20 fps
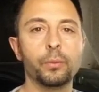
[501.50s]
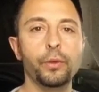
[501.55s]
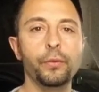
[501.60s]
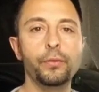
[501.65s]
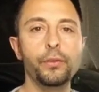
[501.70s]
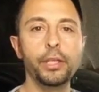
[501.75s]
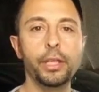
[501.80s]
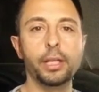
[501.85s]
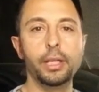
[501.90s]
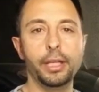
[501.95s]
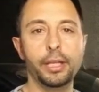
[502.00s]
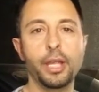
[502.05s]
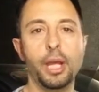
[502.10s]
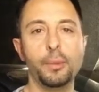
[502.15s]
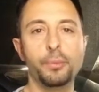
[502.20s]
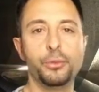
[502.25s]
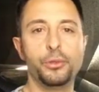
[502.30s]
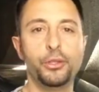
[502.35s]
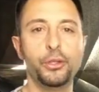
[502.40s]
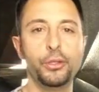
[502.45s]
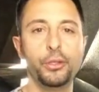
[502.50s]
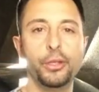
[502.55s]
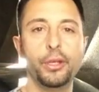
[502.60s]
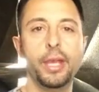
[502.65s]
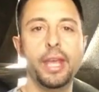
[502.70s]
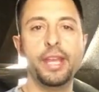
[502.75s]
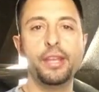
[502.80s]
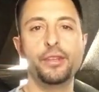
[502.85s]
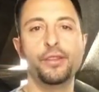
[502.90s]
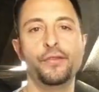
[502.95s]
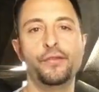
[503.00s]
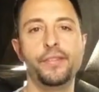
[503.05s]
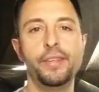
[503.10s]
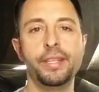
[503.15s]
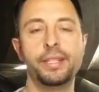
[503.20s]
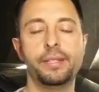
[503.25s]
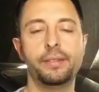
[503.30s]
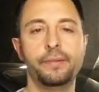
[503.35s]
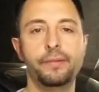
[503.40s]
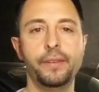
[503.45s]
We've nearly come to the end of
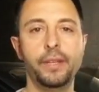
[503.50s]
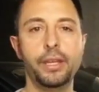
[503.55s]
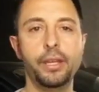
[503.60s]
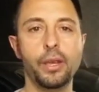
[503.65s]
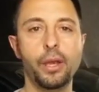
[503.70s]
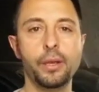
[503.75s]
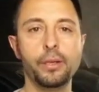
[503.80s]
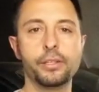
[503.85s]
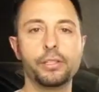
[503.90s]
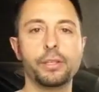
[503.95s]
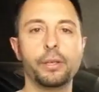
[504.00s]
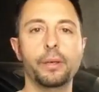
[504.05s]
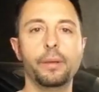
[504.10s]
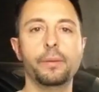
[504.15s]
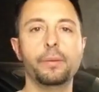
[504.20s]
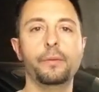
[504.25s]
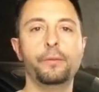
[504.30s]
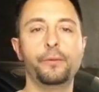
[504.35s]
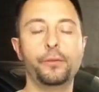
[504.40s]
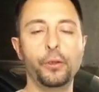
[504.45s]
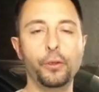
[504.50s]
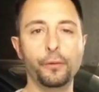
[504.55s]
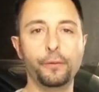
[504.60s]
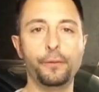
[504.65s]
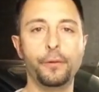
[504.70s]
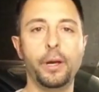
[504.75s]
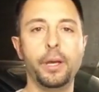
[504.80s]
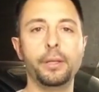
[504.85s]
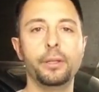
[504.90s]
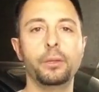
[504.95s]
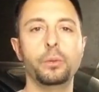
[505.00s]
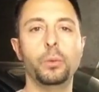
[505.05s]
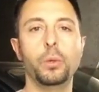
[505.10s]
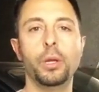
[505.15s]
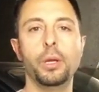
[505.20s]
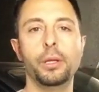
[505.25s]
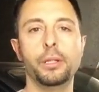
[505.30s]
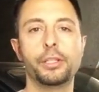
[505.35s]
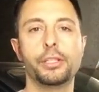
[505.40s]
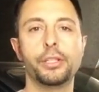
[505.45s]
this video, so a few final
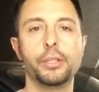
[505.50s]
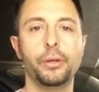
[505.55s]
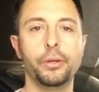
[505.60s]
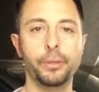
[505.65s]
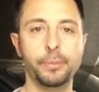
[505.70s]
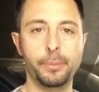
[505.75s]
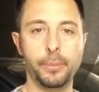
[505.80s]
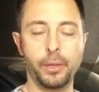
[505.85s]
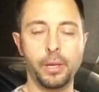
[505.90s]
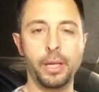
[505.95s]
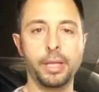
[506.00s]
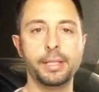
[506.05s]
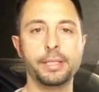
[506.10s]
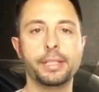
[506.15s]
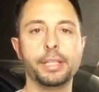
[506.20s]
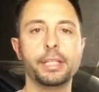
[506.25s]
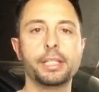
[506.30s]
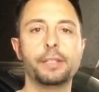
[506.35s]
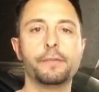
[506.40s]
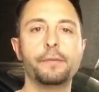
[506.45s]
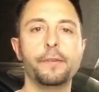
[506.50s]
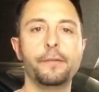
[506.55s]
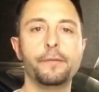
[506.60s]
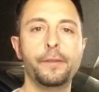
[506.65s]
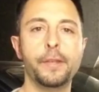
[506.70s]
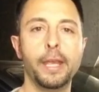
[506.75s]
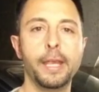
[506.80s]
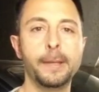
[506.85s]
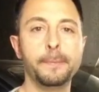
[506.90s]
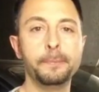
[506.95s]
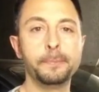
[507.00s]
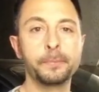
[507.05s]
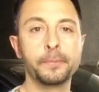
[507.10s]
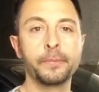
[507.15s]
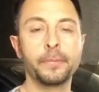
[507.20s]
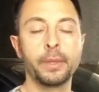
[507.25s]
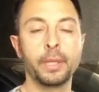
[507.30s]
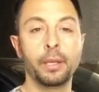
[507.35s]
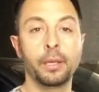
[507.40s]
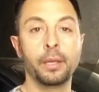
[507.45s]
words on Brian's S15.
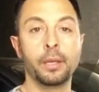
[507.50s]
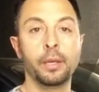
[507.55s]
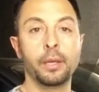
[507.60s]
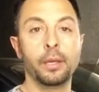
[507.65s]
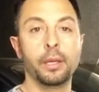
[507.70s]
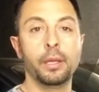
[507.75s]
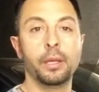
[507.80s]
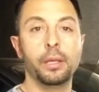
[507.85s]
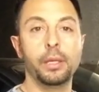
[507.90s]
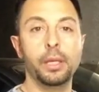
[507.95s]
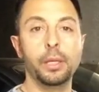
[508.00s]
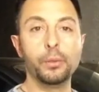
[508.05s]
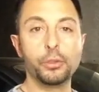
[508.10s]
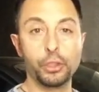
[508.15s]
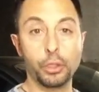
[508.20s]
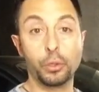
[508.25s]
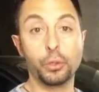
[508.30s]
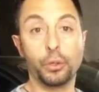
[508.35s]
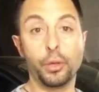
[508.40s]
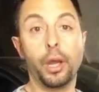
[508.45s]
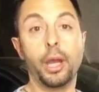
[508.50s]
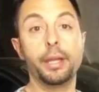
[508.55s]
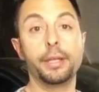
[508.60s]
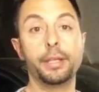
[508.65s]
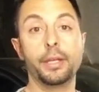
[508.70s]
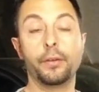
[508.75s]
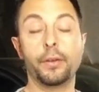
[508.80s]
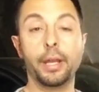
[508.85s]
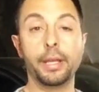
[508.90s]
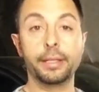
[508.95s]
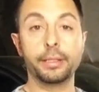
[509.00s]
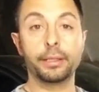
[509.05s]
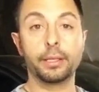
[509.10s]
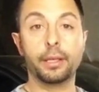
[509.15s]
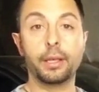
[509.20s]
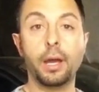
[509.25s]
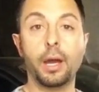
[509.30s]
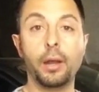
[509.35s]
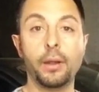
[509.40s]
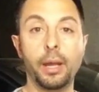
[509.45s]
It was a good idea running
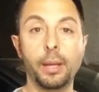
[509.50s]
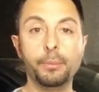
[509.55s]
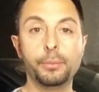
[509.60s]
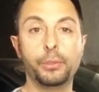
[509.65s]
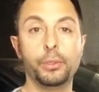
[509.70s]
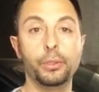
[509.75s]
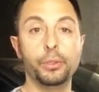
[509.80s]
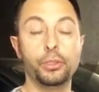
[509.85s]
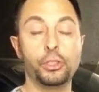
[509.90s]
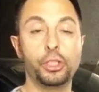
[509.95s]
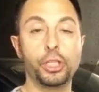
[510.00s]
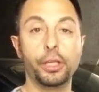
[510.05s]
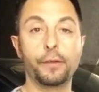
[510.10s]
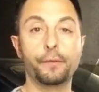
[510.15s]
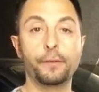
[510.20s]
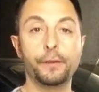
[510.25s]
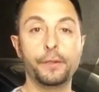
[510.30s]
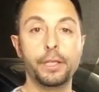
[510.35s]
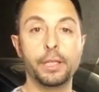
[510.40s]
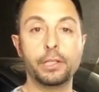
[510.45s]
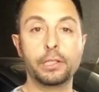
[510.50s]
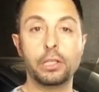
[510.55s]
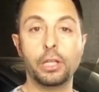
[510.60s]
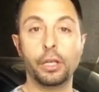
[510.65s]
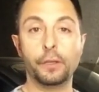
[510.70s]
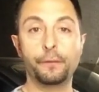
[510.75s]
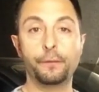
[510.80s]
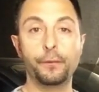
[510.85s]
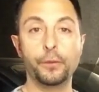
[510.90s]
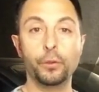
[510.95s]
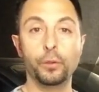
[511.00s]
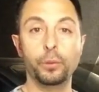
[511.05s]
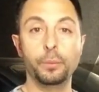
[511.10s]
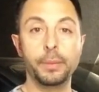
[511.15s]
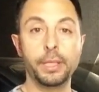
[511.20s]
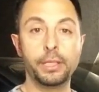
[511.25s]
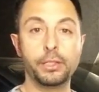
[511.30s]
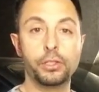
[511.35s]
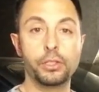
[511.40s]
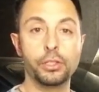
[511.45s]
the car up to check for things like fuel
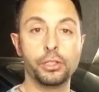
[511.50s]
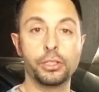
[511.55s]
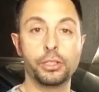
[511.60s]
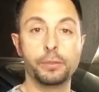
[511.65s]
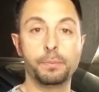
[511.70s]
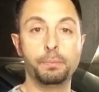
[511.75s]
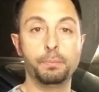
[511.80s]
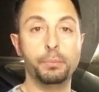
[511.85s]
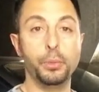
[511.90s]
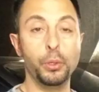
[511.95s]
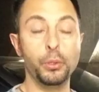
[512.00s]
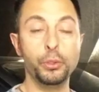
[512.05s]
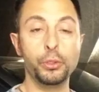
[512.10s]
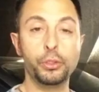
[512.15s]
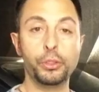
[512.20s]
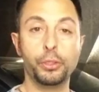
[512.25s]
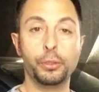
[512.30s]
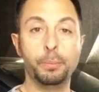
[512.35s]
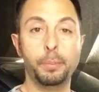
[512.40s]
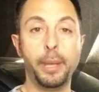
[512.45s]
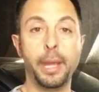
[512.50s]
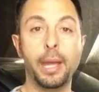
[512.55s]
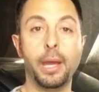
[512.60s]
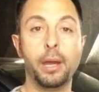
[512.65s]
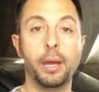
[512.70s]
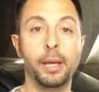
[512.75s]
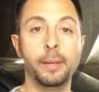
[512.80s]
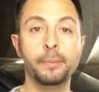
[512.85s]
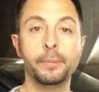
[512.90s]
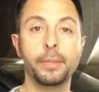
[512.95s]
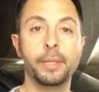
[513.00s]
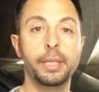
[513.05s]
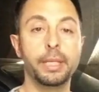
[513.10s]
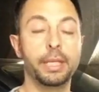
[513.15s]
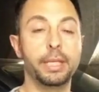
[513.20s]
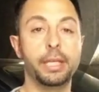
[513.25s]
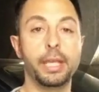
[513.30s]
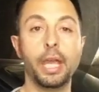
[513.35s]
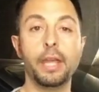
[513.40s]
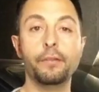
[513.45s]
mixtures, boost, power.
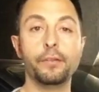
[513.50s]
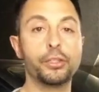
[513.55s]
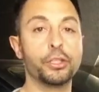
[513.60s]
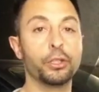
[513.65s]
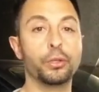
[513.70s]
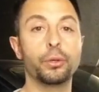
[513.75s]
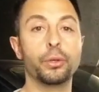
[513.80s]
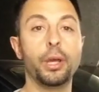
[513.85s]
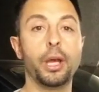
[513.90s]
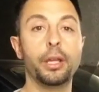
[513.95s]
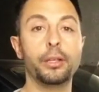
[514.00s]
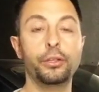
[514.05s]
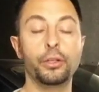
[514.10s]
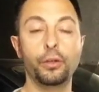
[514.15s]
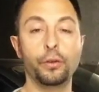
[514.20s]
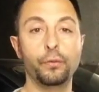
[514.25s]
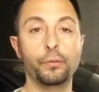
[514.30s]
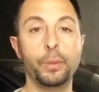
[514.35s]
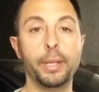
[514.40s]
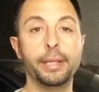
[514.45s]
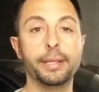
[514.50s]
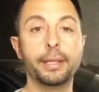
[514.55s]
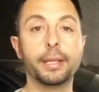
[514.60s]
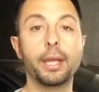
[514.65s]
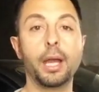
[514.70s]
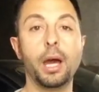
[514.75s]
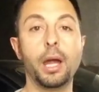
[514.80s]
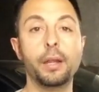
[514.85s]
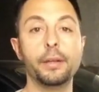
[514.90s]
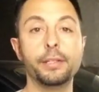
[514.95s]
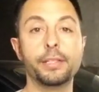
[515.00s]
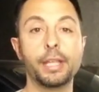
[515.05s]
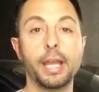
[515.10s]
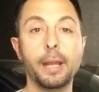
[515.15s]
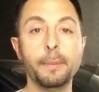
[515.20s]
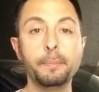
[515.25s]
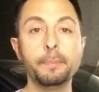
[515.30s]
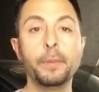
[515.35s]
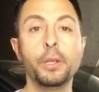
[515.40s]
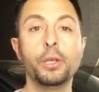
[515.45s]
It gave us a good idea of where the car is
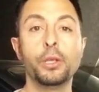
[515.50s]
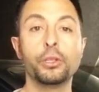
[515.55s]
at.